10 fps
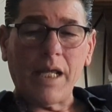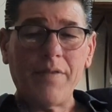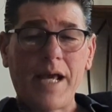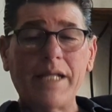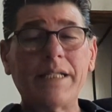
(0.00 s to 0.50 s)

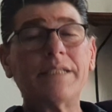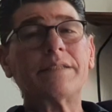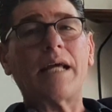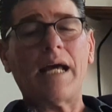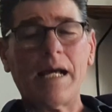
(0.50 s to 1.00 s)
And that
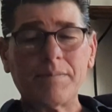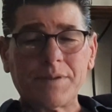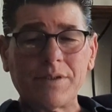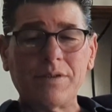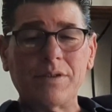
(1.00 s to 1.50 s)
is
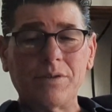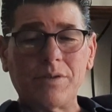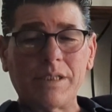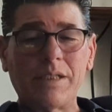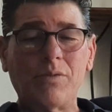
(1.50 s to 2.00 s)

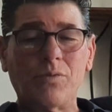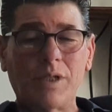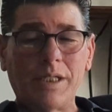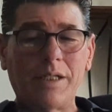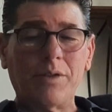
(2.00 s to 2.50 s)
absolutely
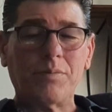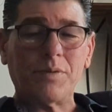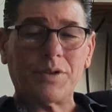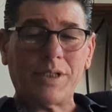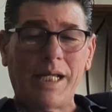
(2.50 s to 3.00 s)

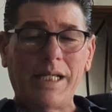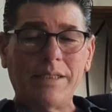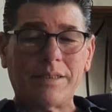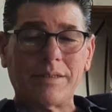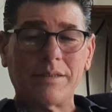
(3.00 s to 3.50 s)

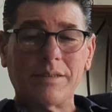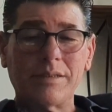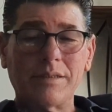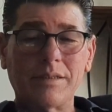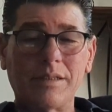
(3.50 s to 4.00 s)
100%
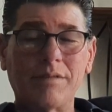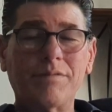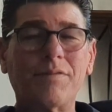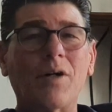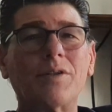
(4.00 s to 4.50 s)

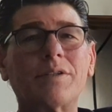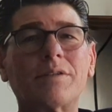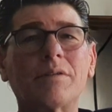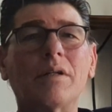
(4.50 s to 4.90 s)
false.